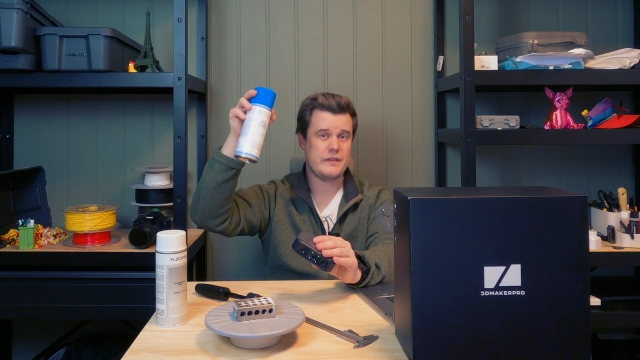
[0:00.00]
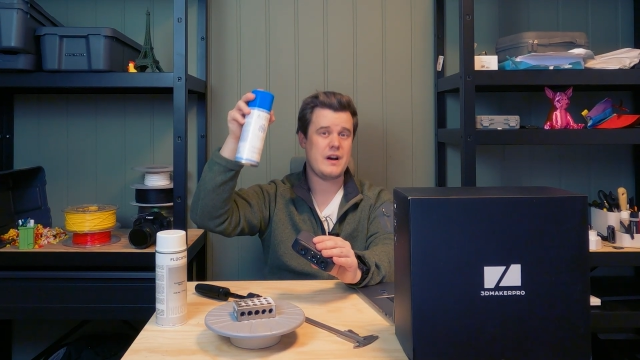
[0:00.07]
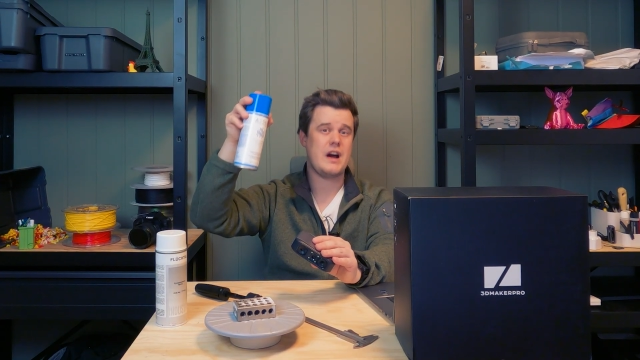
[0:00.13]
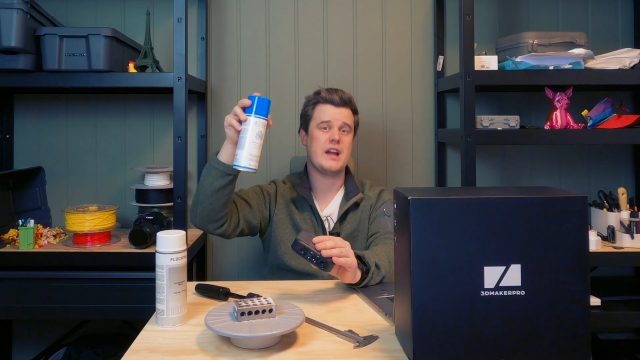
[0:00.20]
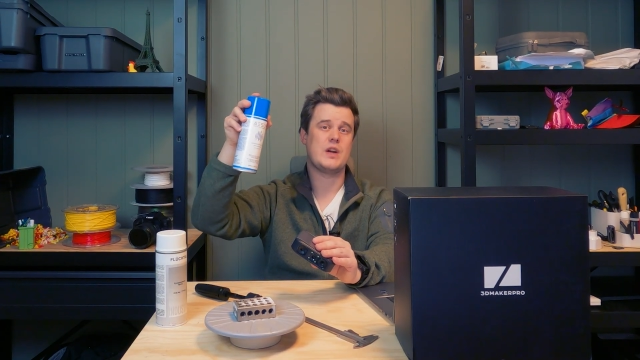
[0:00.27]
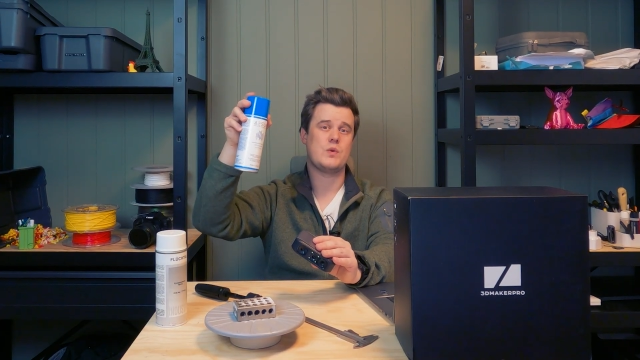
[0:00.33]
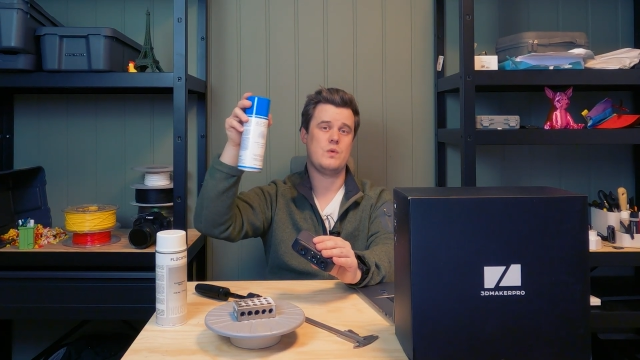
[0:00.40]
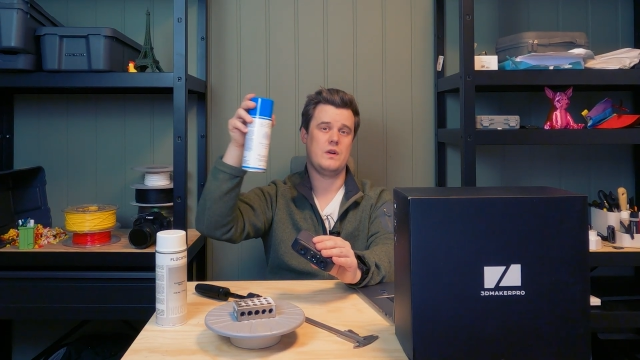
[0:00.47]
of
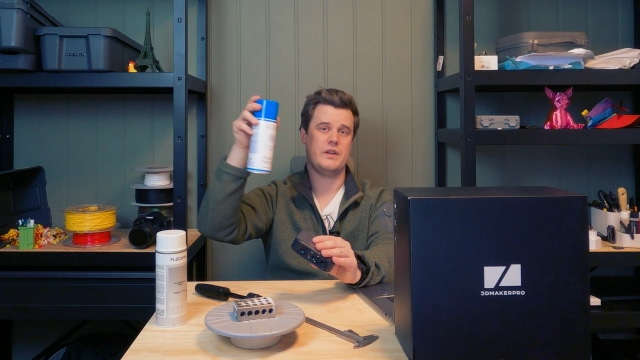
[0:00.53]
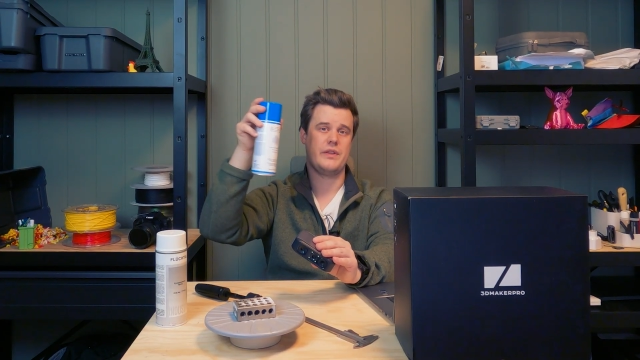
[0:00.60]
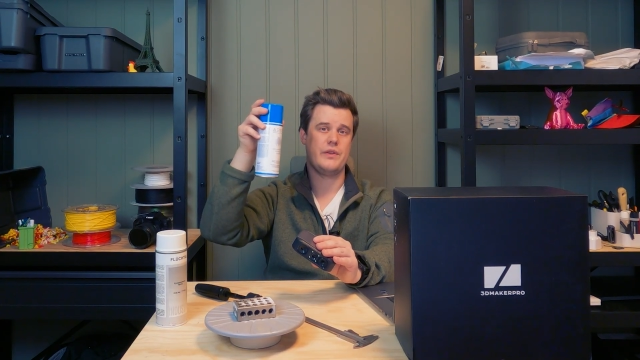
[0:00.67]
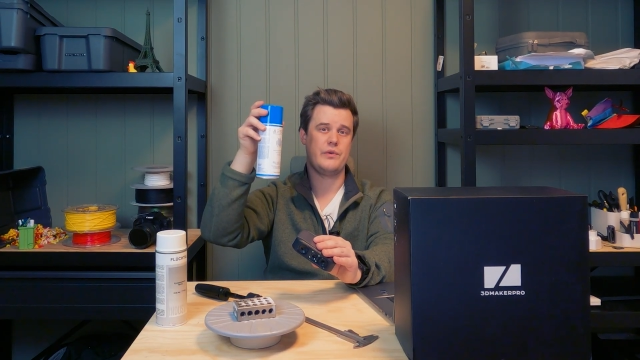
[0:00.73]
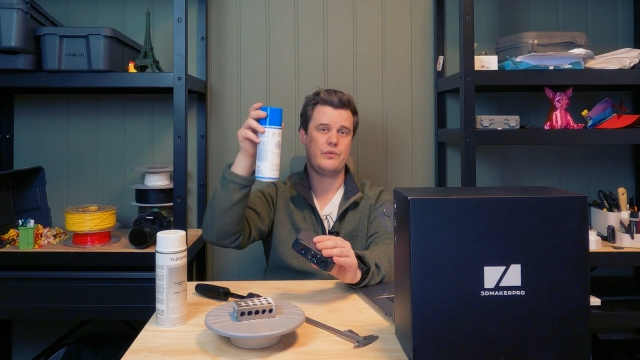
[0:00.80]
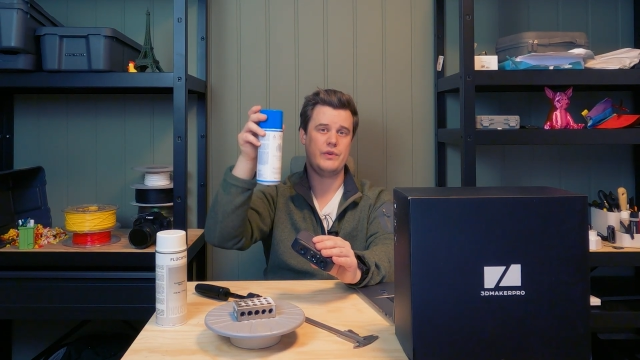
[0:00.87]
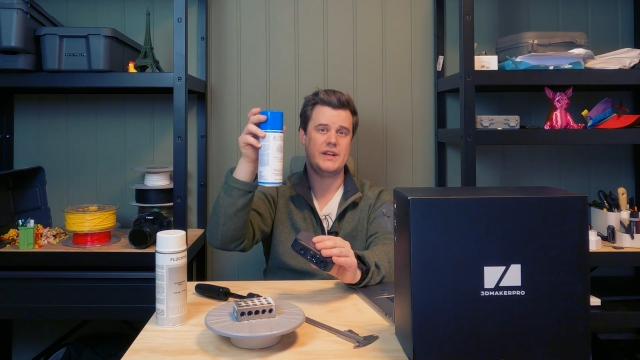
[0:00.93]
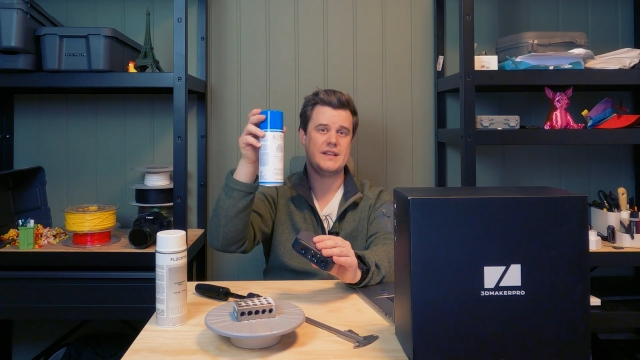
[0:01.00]
high quality
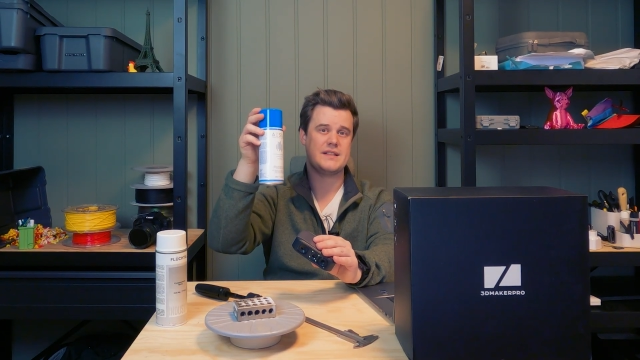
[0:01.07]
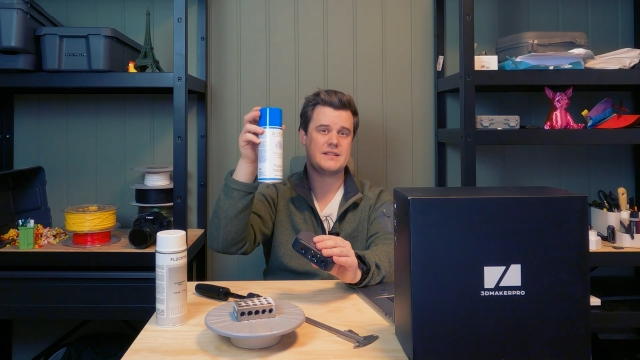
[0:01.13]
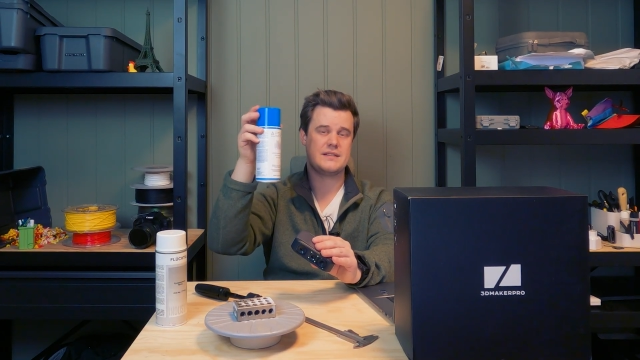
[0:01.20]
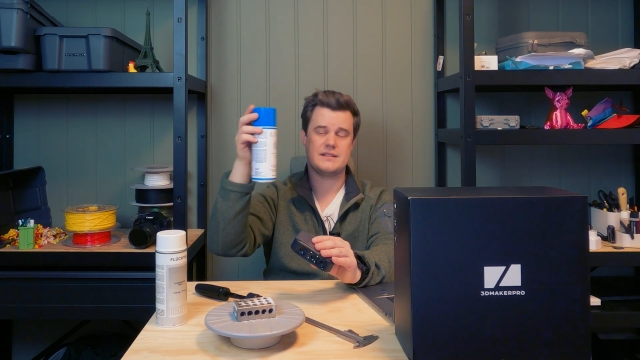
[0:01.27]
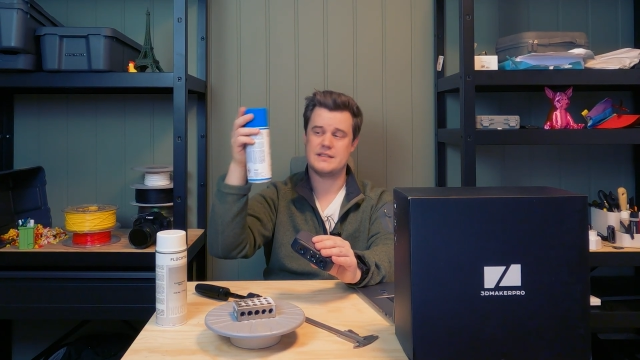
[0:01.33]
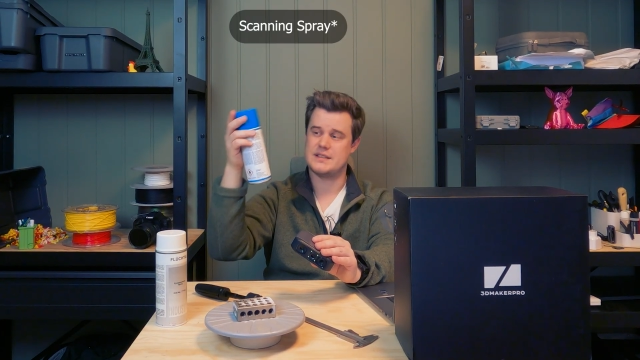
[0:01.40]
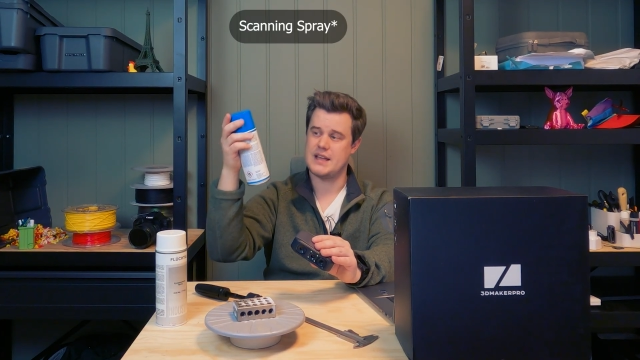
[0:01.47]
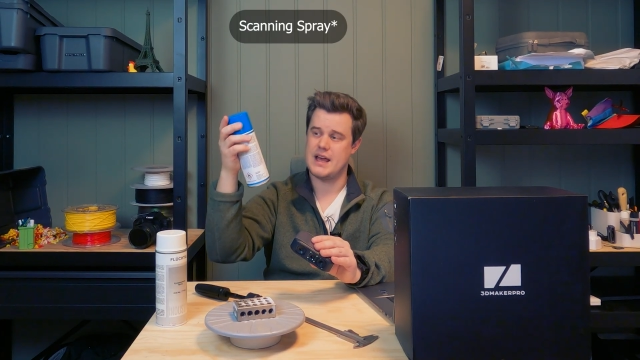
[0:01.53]
3D
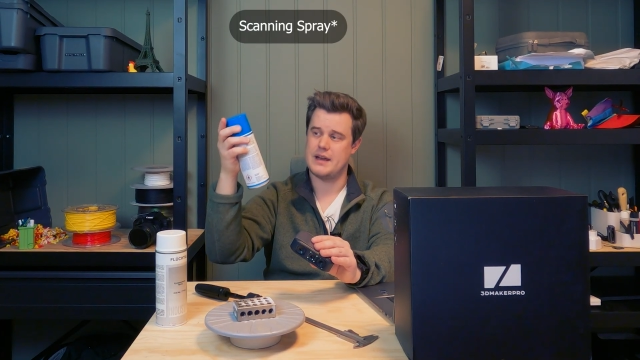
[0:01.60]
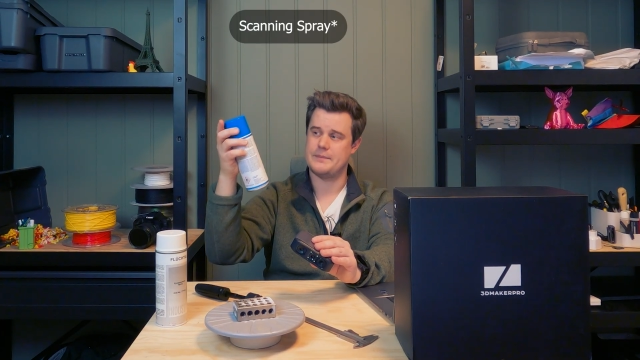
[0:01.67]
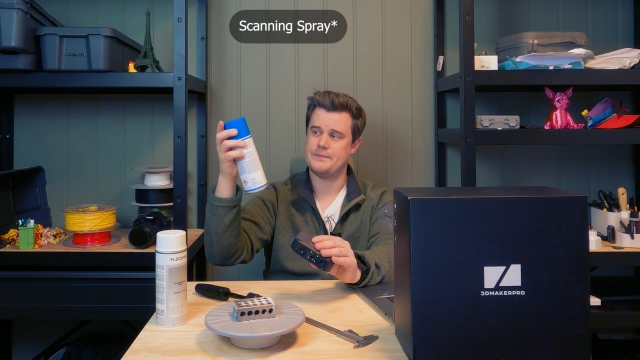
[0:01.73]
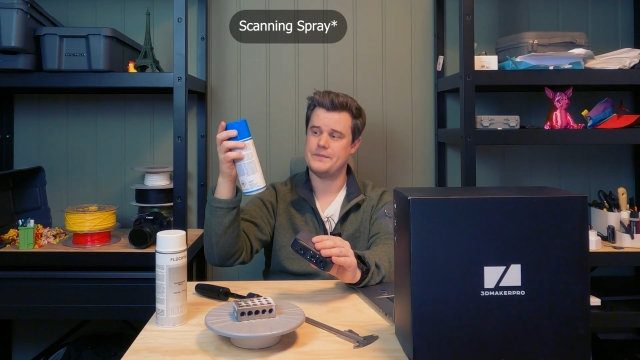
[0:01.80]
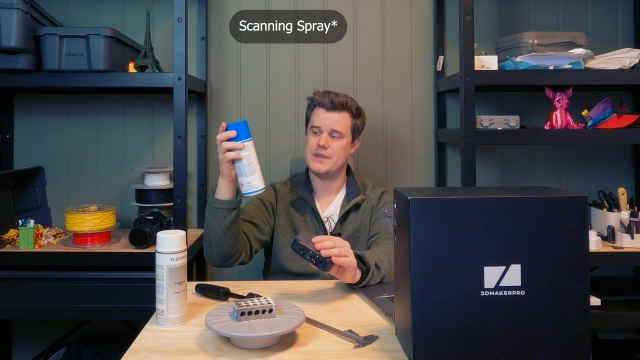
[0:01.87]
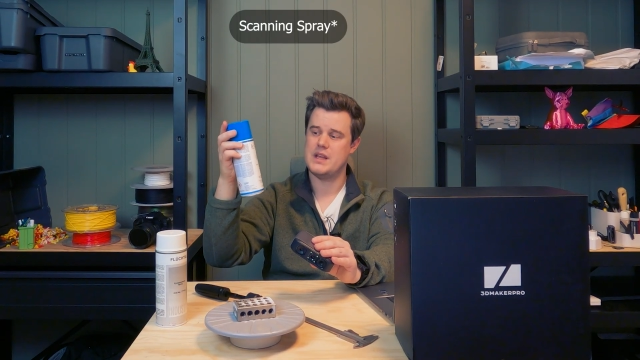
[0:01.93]
scan.